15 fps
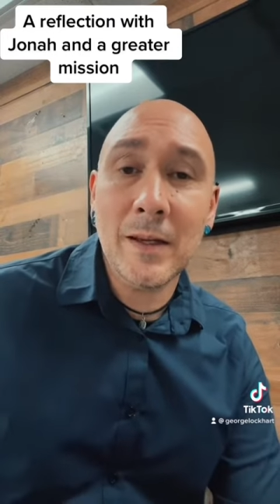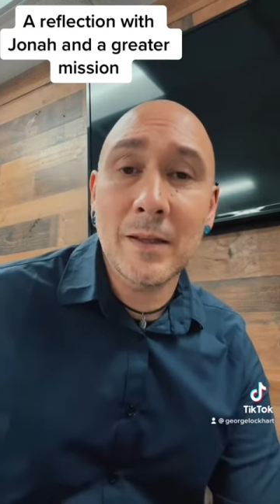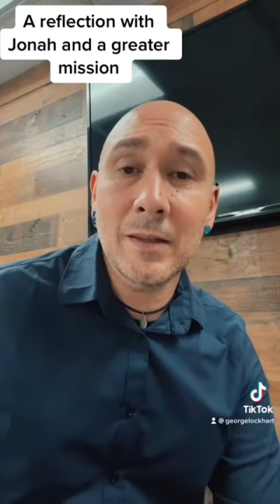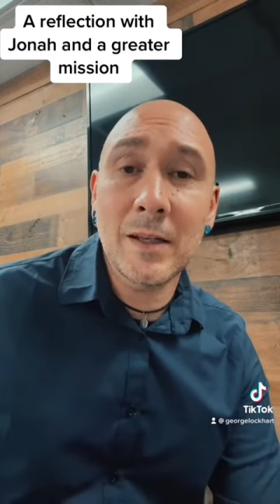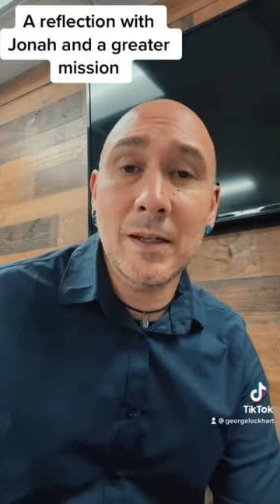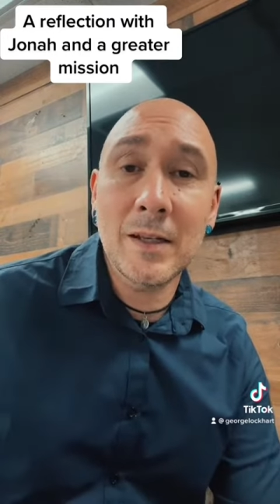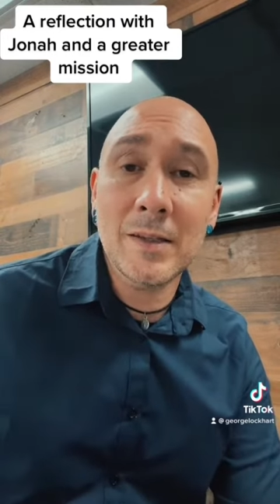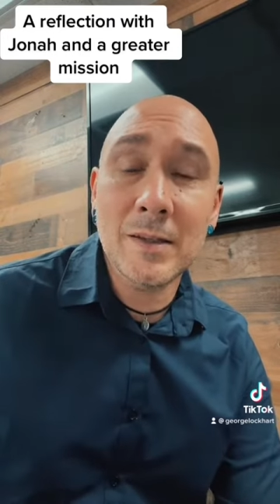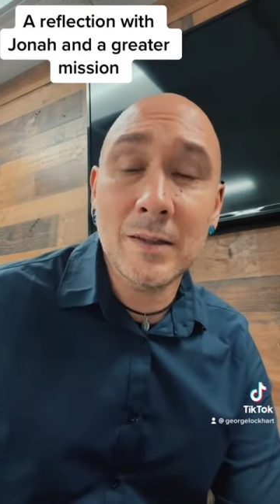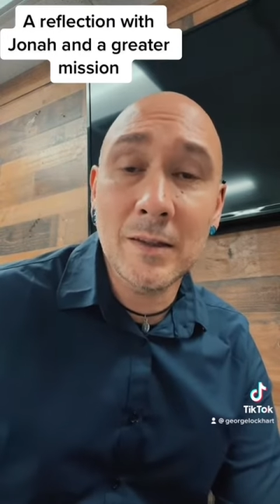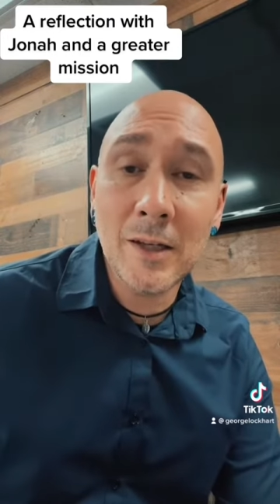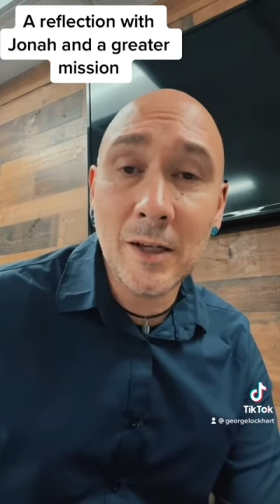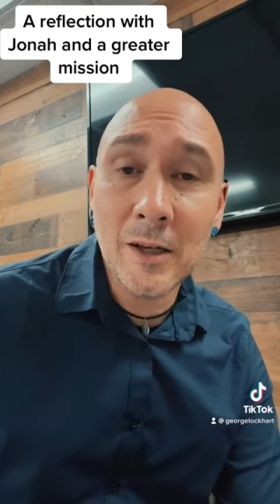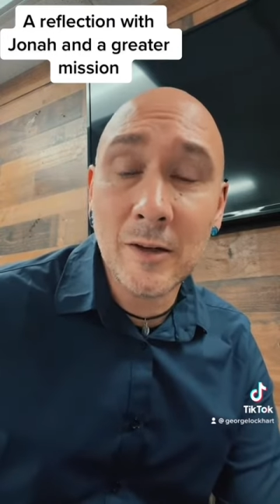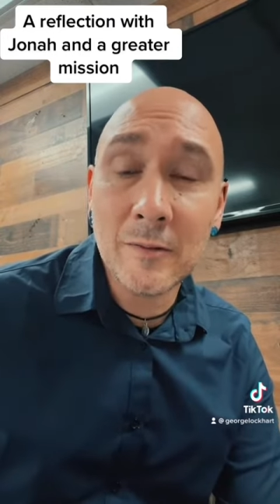that his
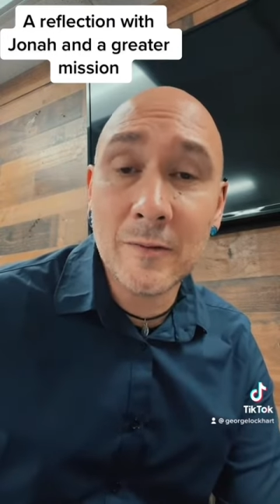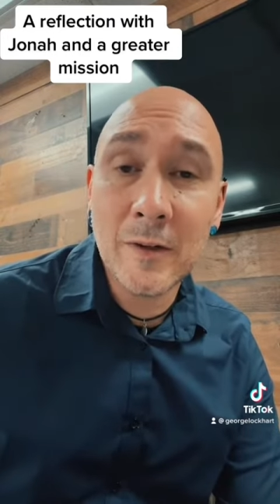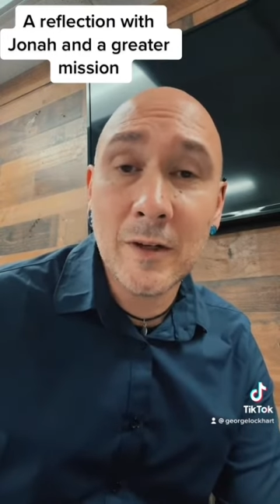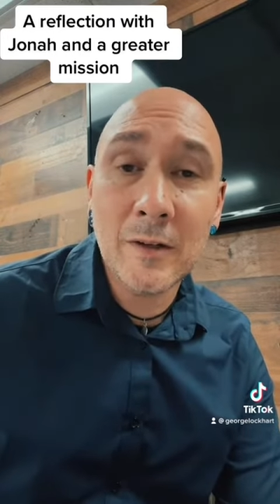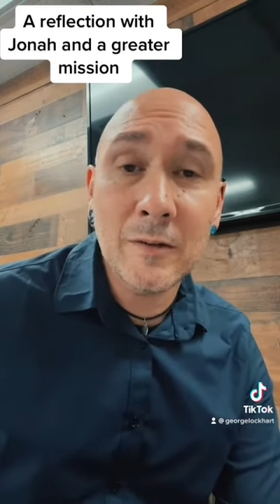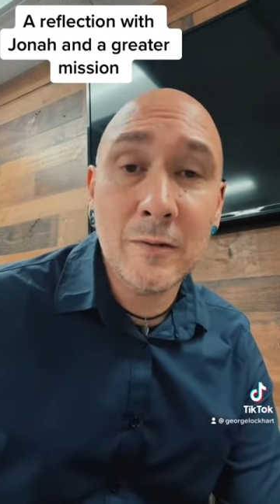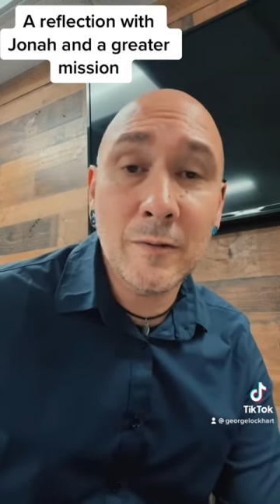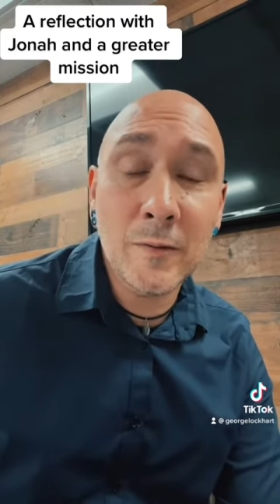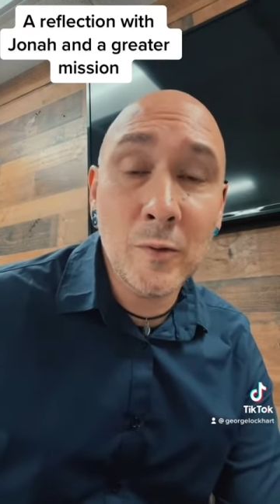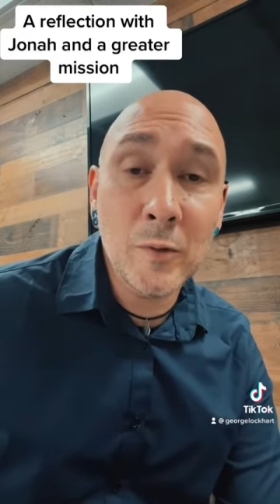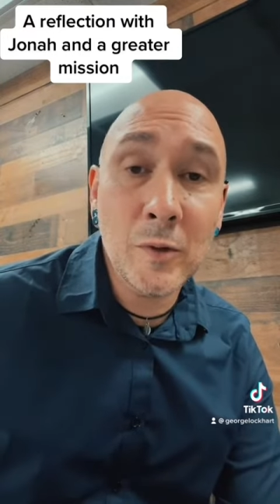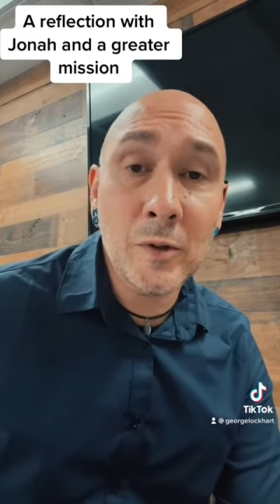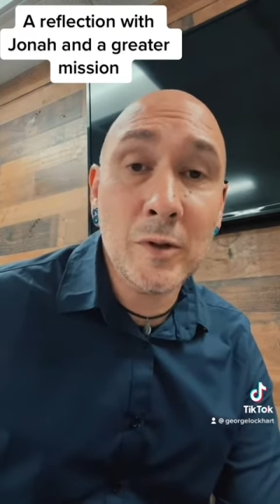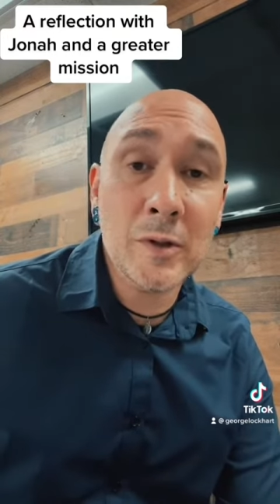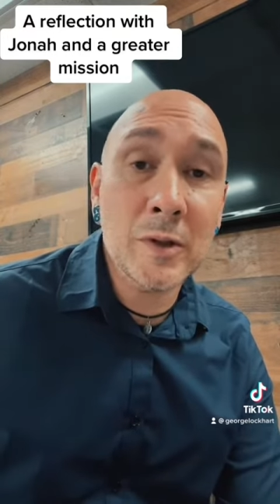love
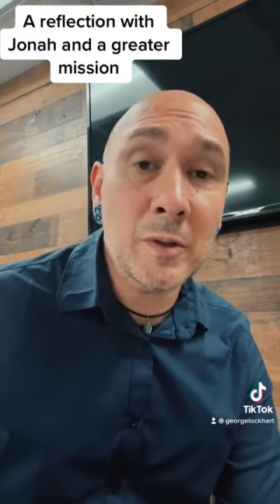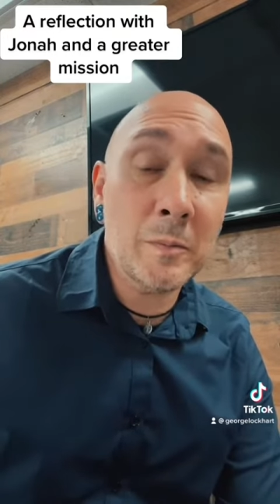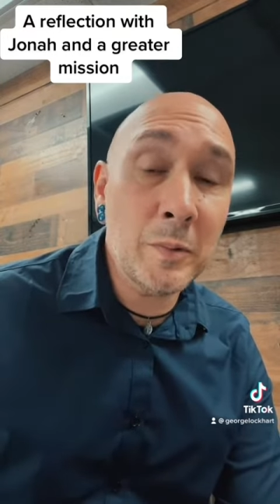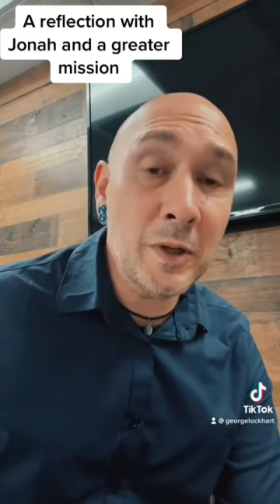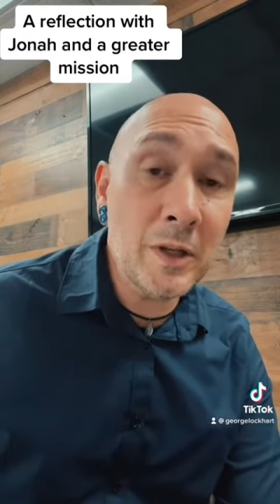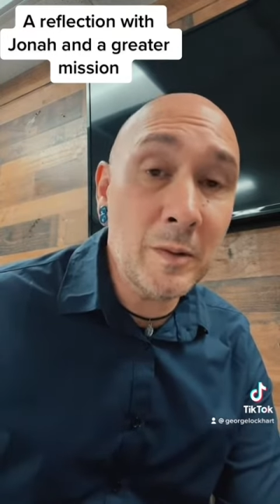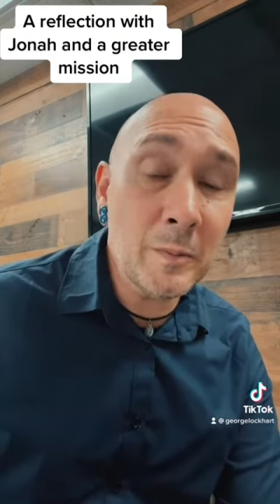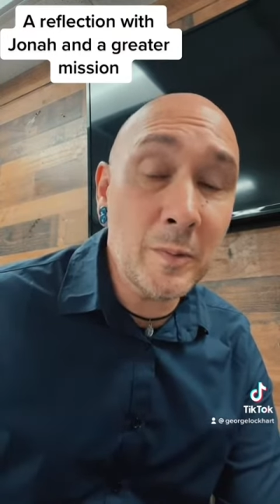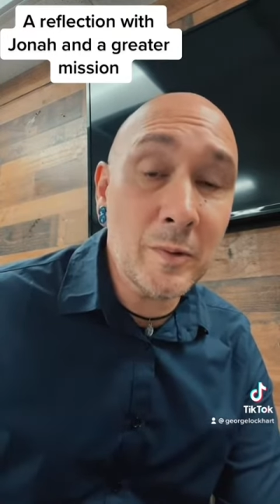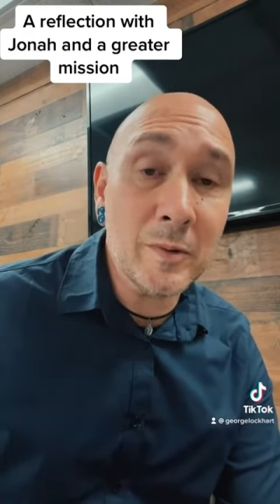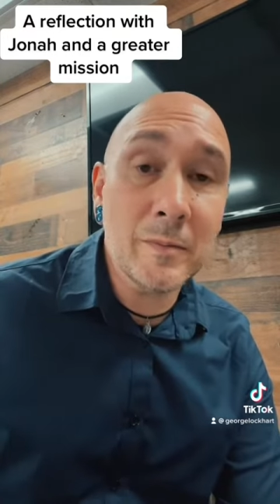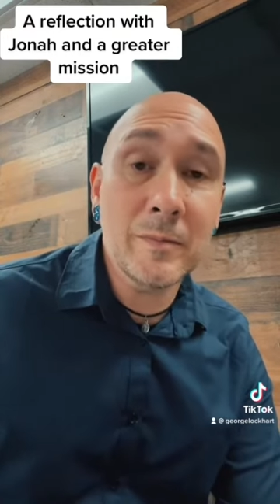for the people